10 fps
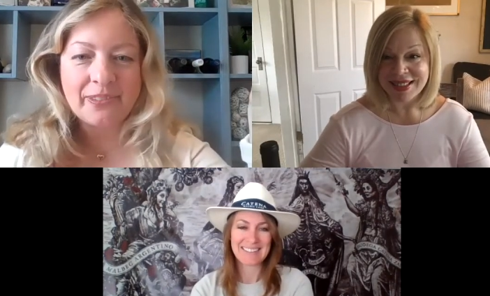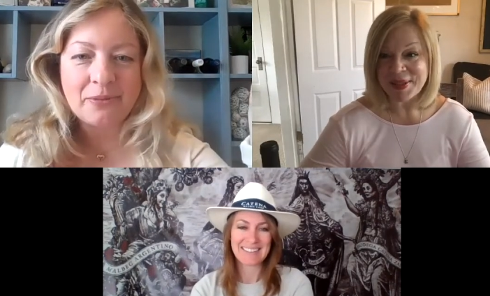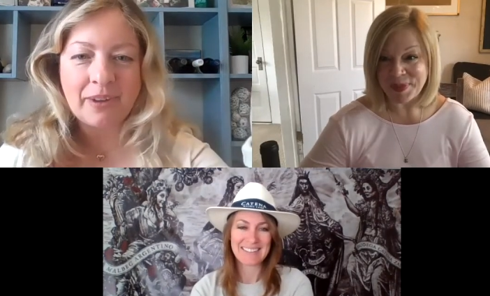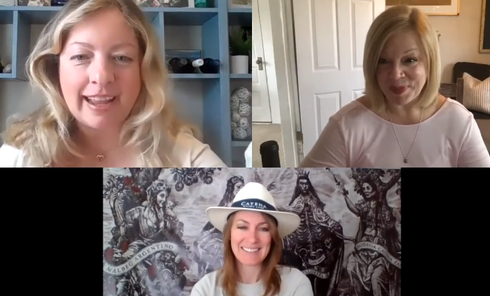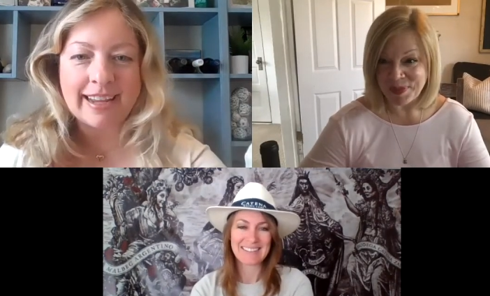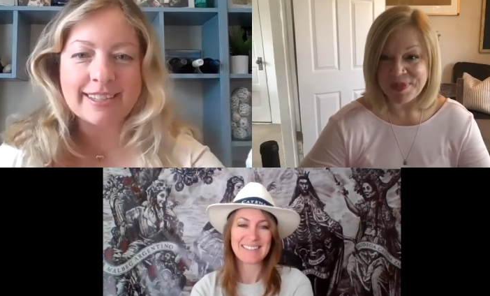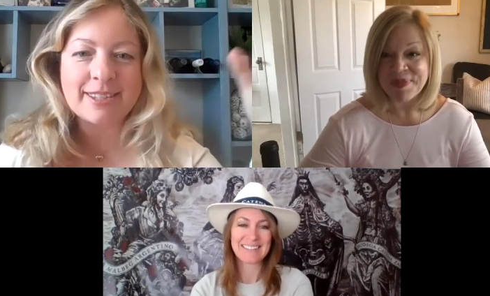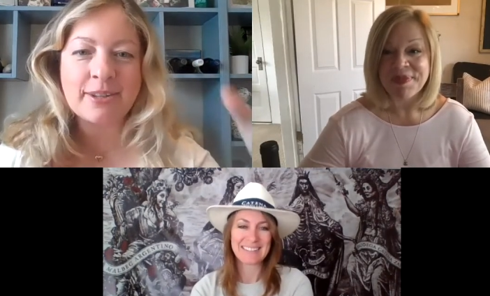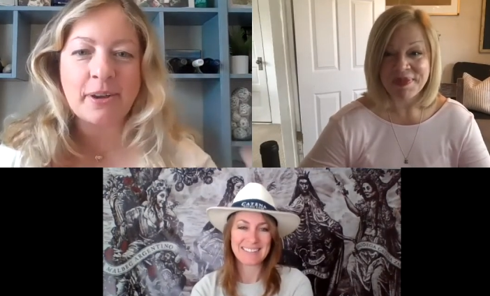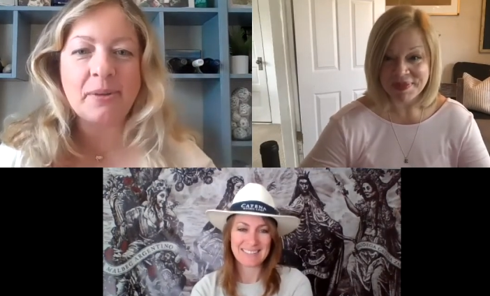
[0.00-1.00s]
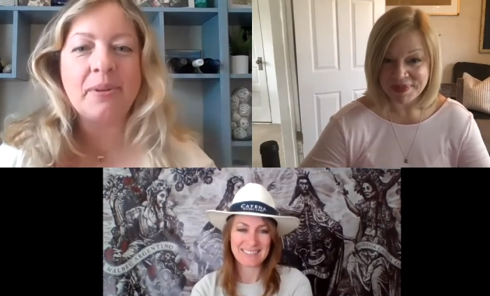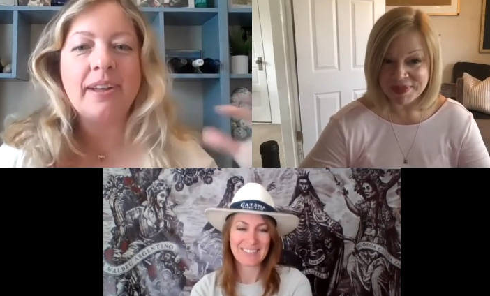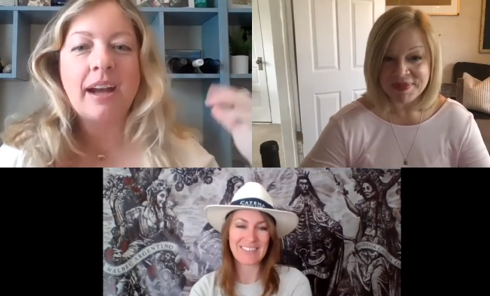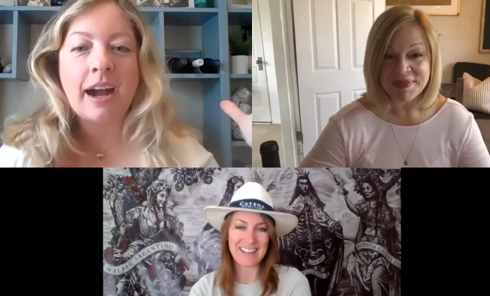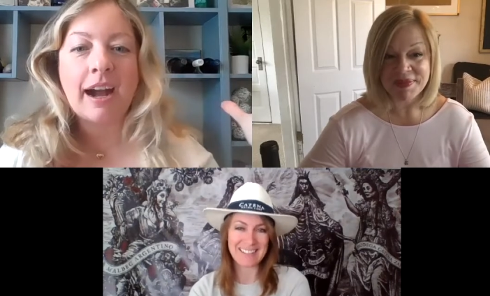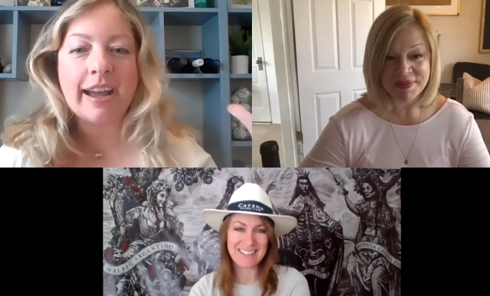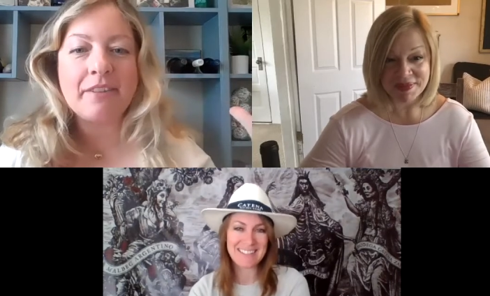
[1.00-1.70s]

Speaker 1: right? Mm-hmm. So high